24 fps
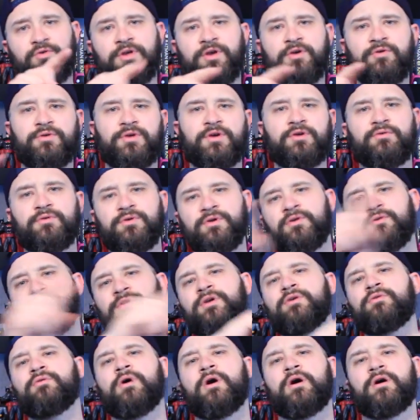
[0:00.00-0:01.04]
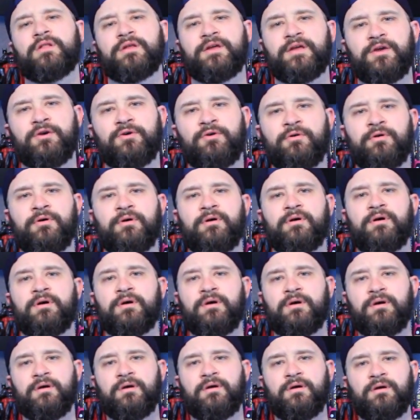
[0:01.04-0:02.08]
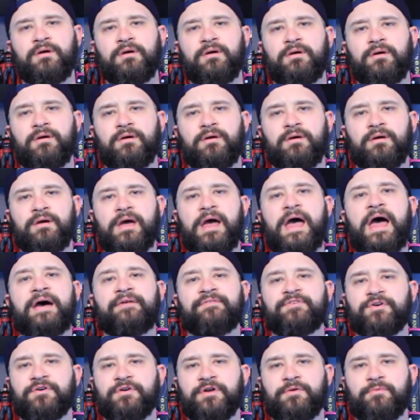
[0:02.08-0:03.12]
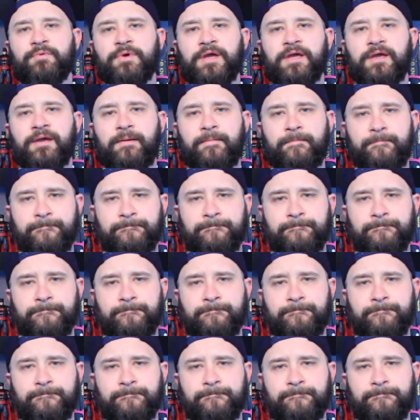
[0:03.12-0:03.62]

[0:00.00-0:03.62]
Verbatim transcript: you, you, you, you, all you, have a nerdy week.